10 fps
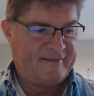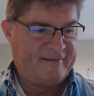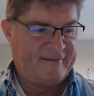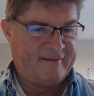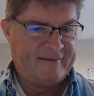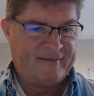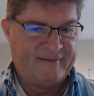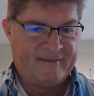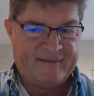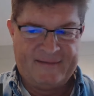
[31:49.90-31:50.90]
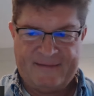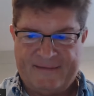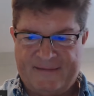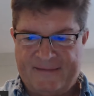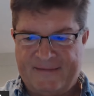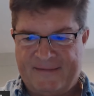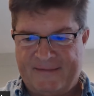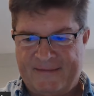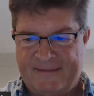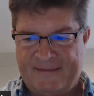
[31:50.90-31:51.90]

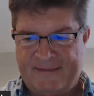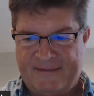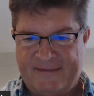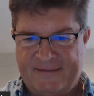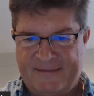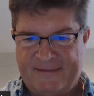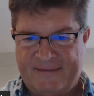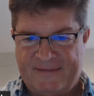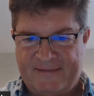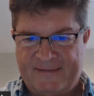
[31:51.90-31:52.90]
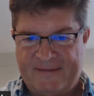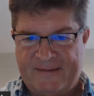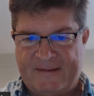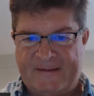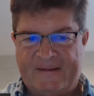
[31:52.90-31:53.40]
(silent)